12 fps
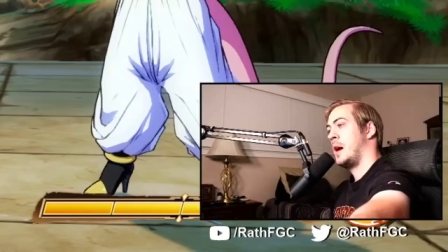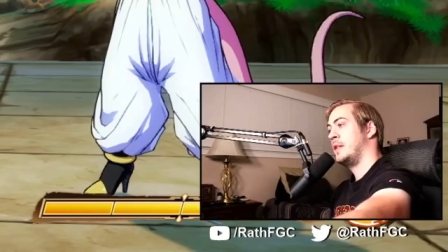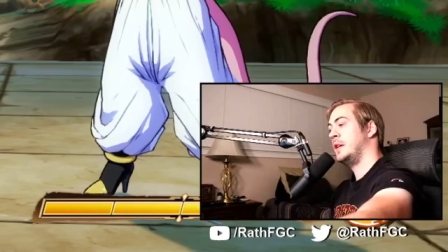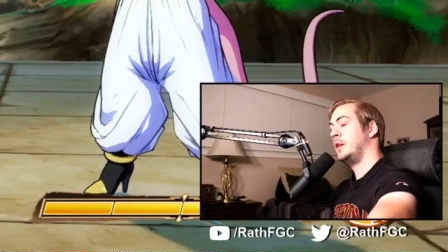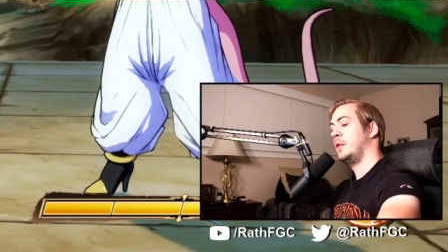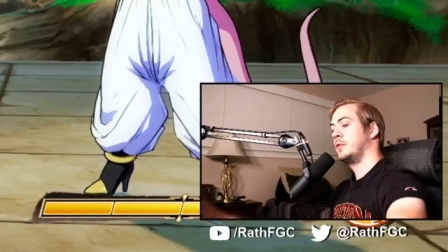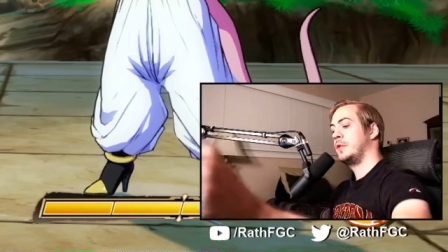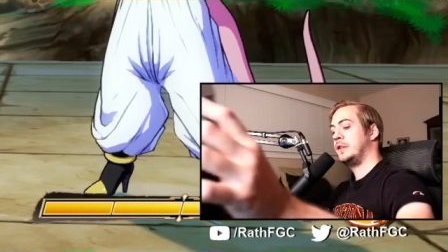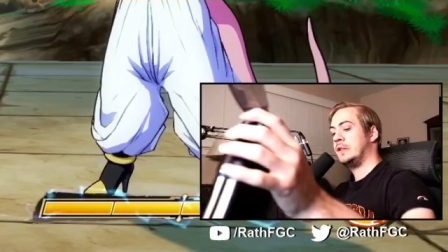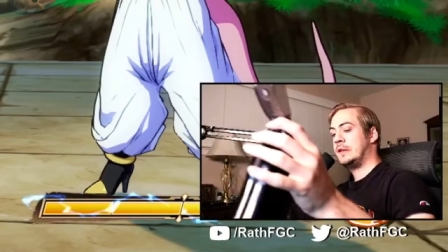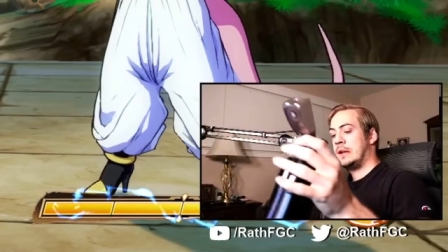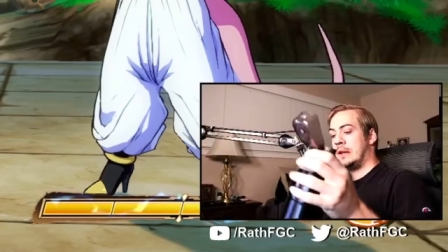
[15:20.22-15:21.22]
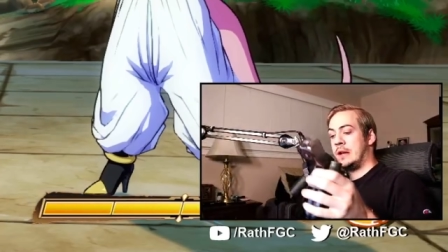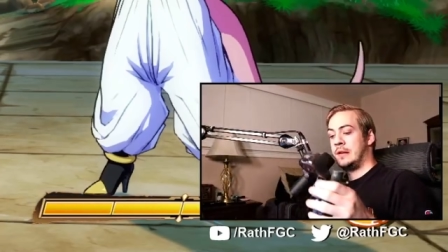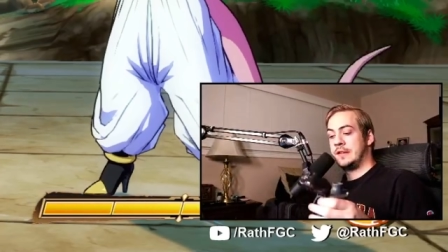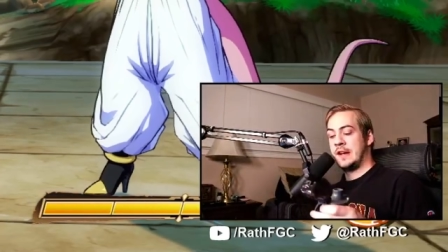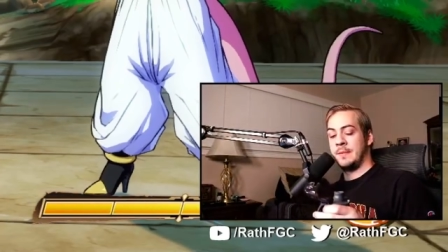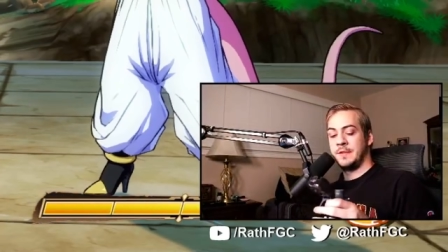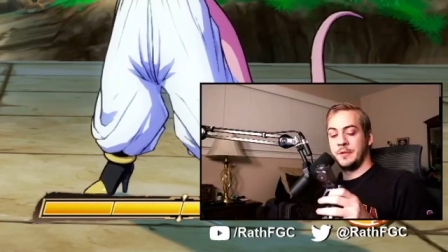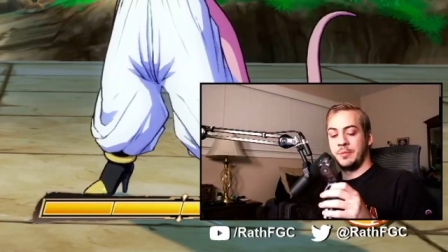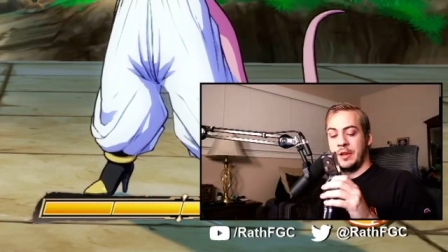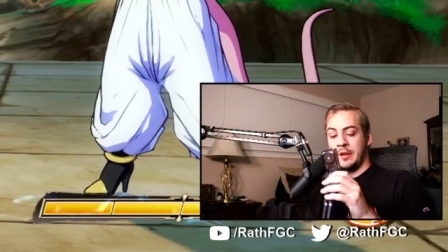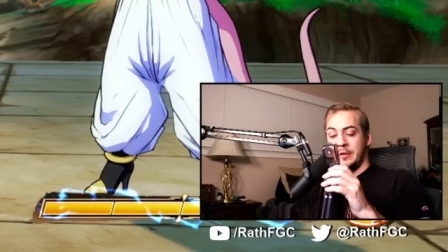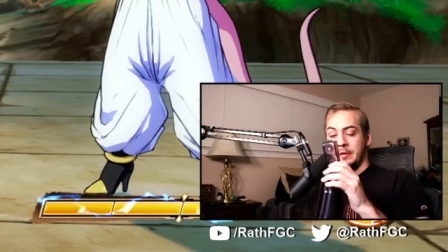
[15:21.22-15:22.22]
I think another reason that a lot of the top tier
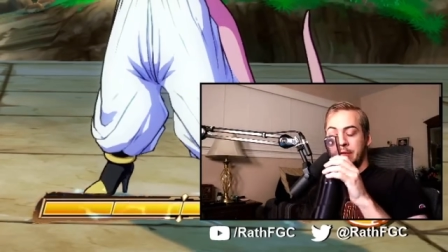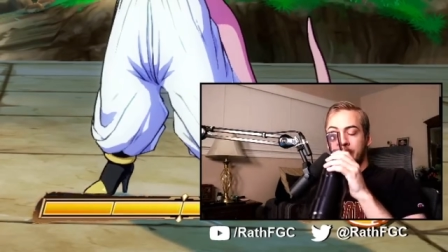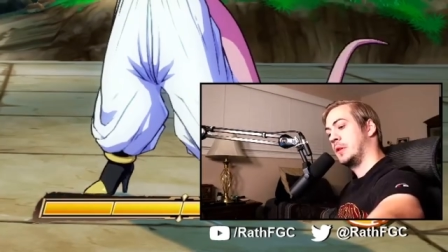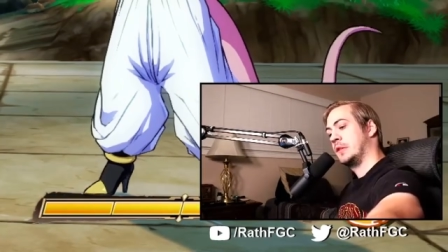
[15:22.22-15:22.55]
players,